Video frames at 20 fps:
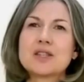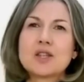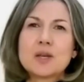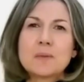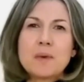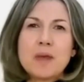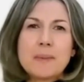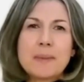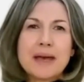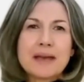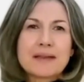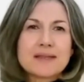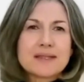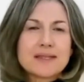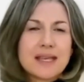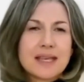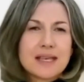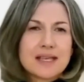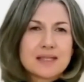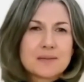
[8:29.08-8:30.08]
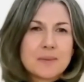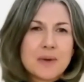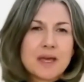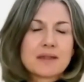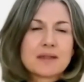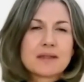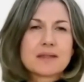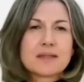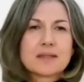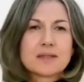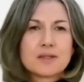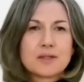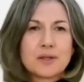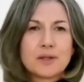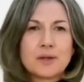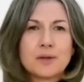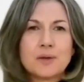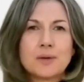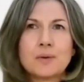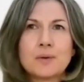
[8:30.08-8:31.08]
took me about 6 months
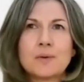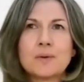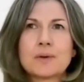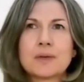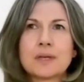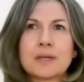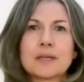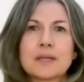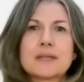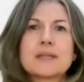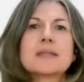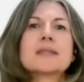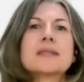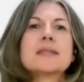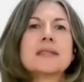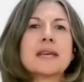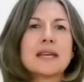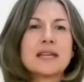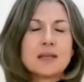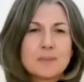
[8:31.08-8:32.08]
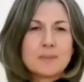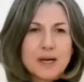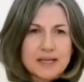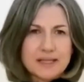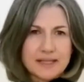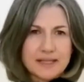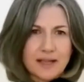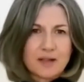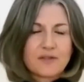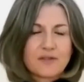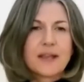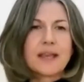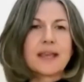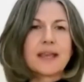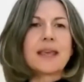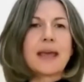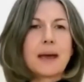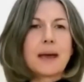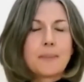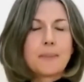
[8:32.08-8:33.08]
to steady myself and
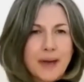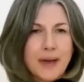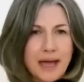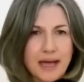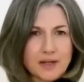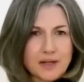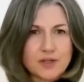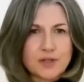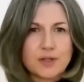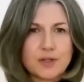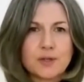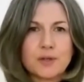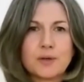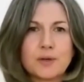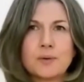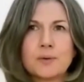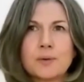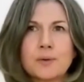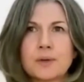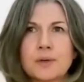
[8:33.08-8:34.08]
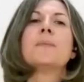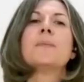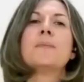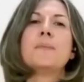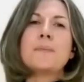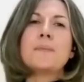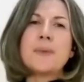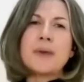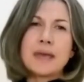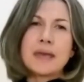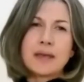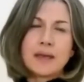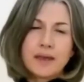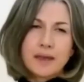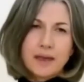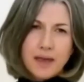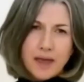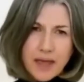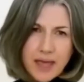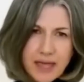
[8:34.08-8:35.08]
get back to
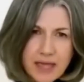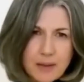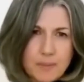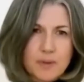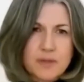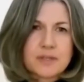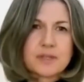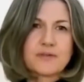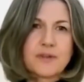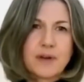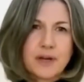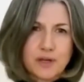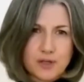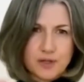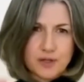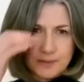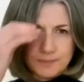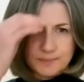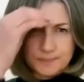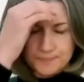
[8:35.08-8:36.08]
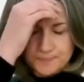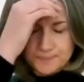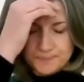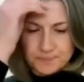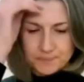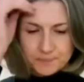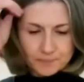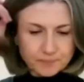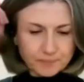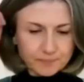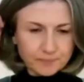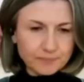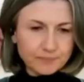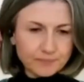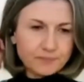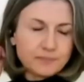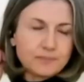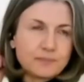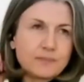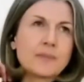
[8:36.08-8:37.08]
being able to function.
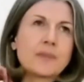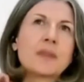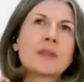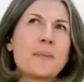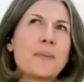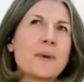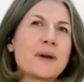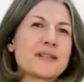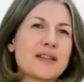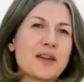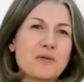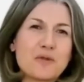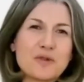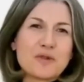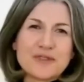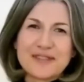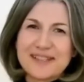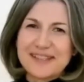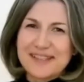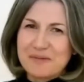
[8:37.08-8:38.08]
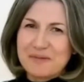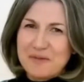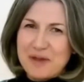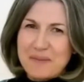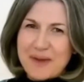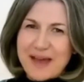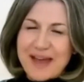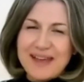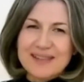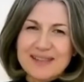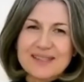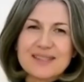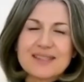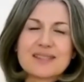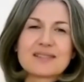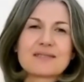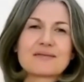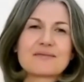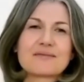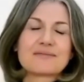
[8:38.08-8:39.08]
But I wasn't at my
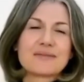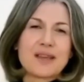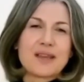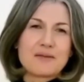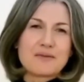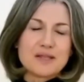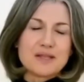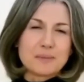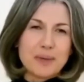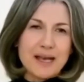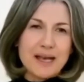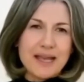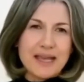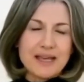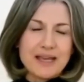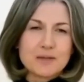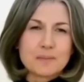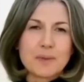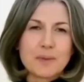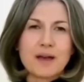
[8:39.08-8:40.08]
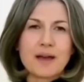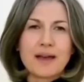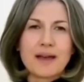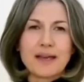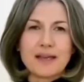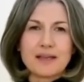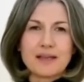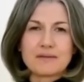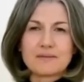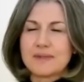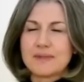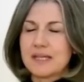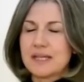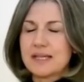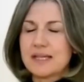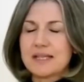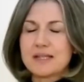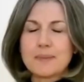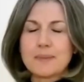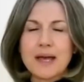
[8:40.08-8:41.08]
best. I was plagued by
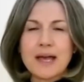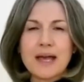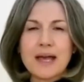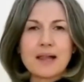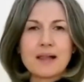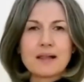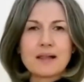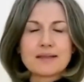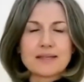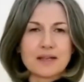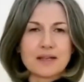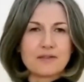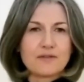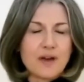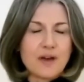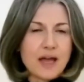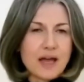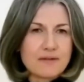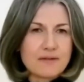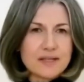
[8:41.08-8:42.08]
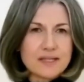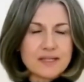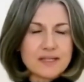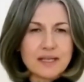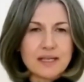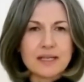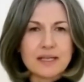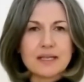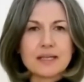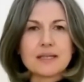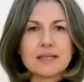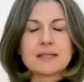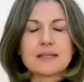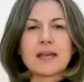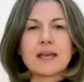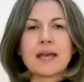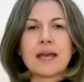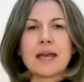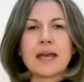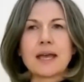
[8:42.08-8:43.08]
dizzy spells and viruses
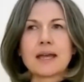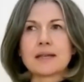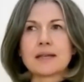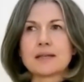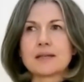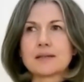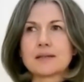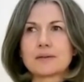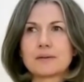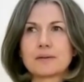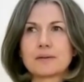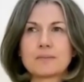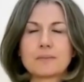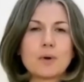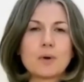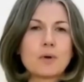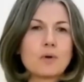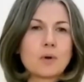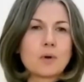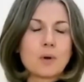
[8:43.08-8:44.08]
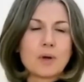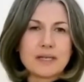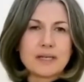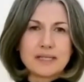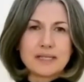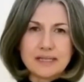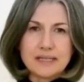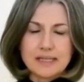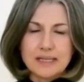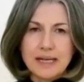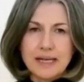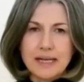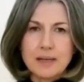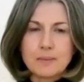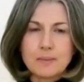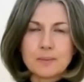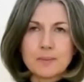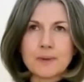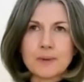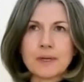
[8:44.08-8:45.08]
and poor quality
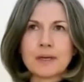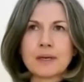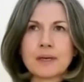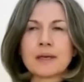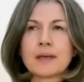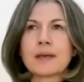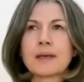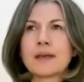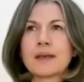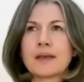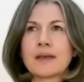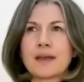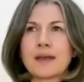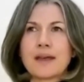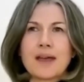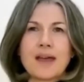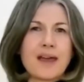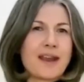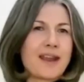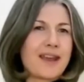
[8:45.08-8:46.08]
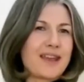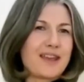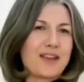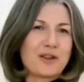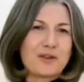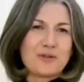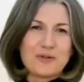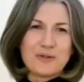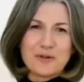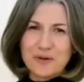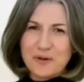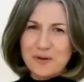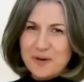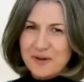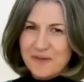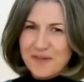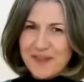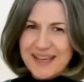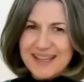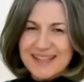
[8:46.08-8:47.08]
sleep. And I ignored all
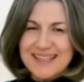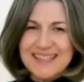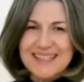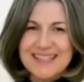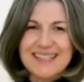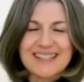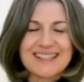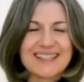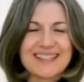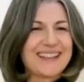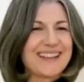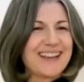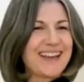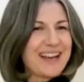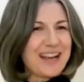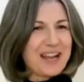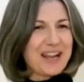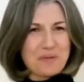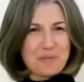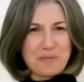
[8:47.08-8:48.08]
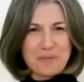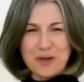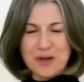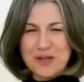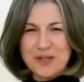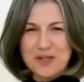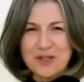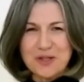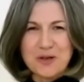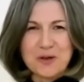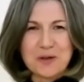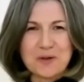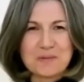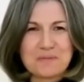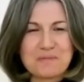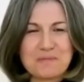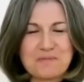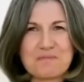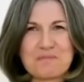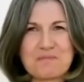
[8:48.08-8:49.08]
of this and I pushed on.